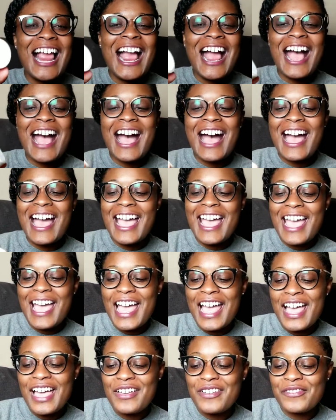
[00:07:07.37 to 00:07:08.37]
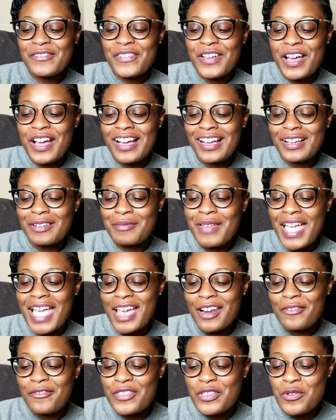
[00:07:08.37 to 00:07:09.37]
I have had
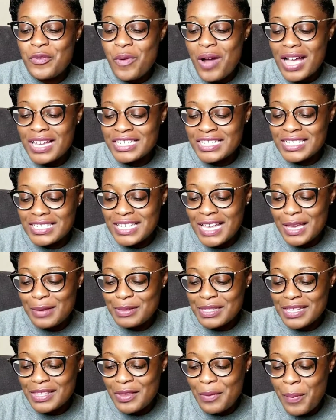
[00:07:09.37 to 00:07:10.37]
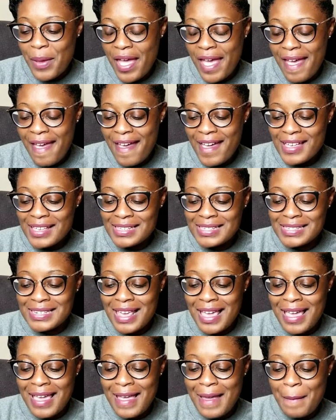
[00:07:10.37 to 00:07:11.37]
a few washi tapes in the past,
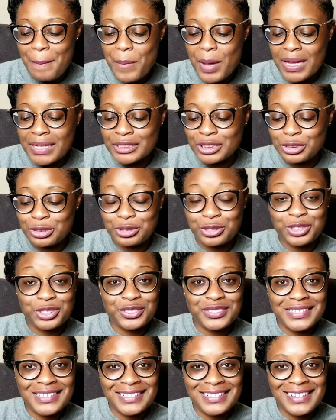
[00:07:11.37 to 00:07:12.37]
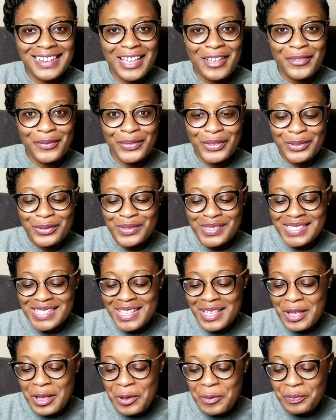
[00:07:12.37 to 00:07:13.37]
and my children have used
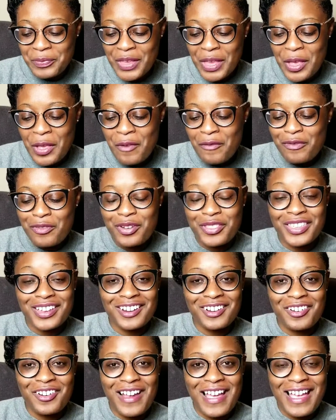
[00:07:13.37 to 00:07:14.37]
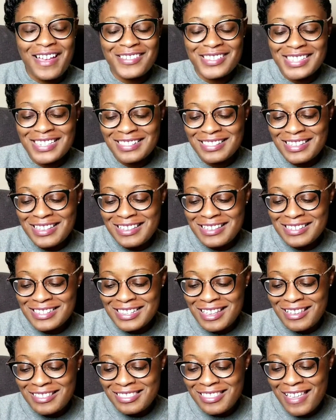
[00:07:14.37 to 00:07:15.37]
them for their crafts and things
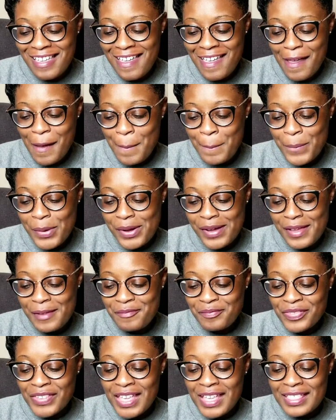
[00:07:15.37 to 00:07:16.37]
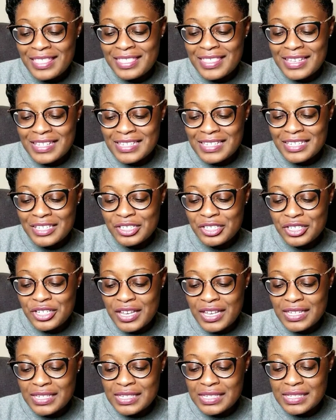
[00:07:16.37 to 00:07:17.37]
like that. But this is
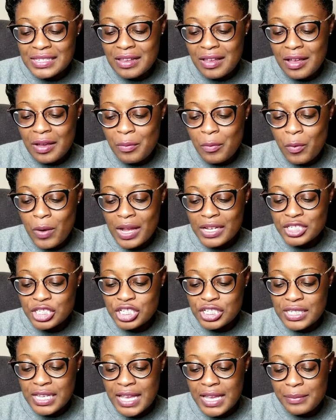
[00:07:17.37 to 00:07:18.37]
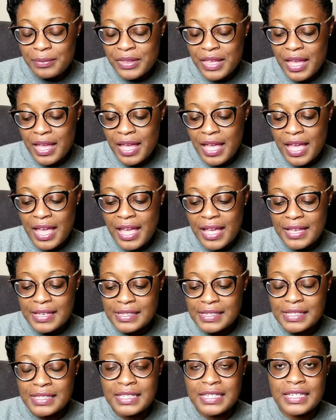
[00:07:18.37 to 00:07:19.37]
just some washi tape that has
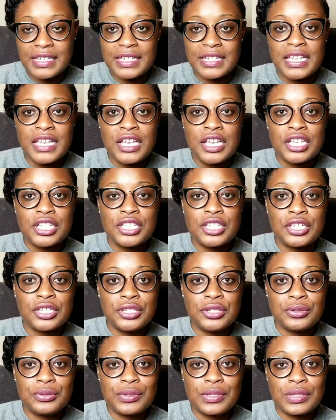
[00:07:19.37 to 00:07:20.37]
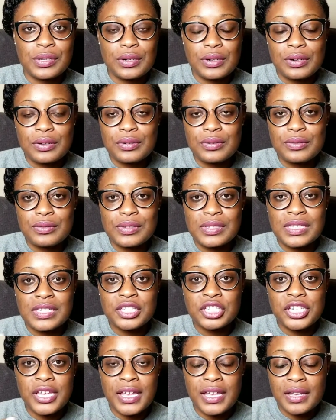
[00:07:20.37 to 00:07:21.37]
the to-do circles, the
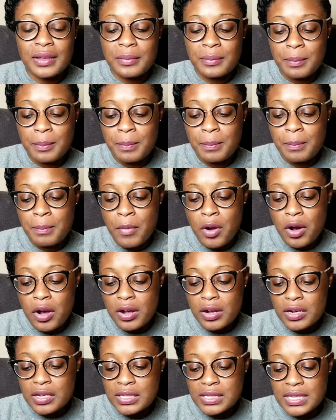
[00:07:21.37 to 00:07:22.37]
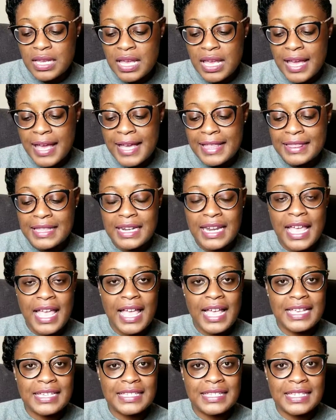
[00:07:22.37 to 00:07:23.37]
check marks, and then it
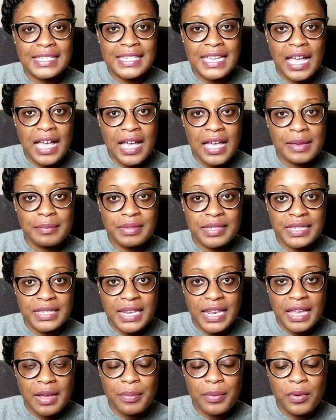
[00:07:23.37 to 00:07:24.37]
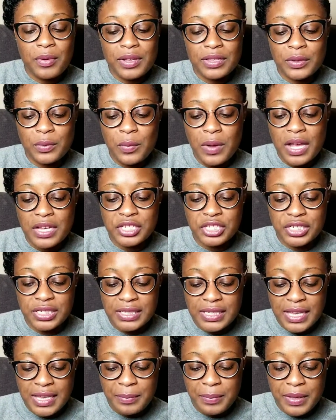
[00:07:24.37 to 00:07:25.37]
has the time stamp on the washi
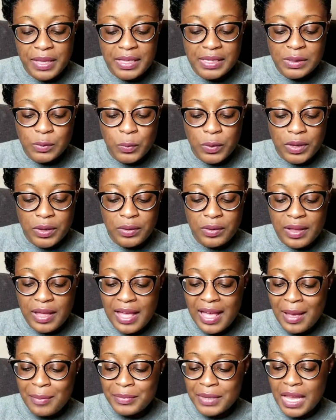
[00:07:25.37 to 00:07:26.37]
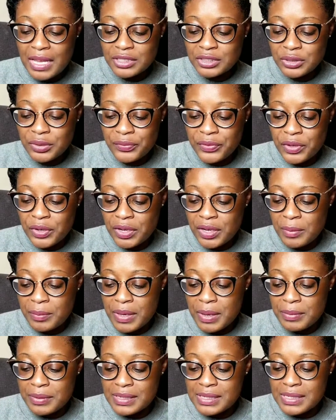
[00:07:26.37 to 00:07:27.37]
tape as well. I'm not sure if you're going to be
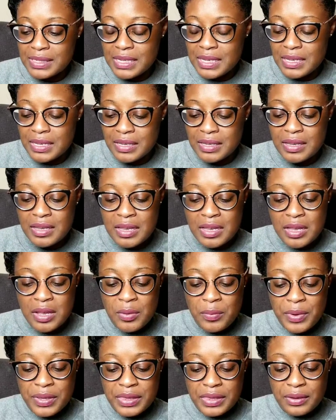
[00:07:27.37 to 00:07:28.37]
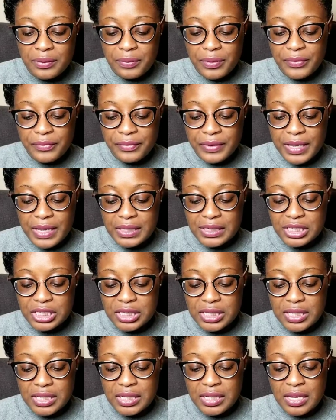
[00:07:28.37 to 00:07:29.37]
able to see it with the
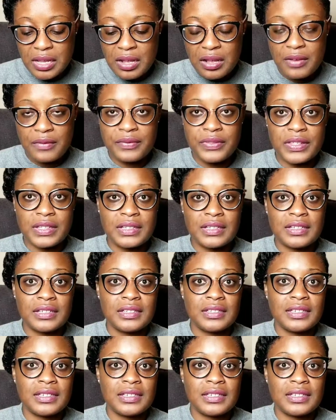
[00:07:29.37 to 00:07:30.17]
reflection of the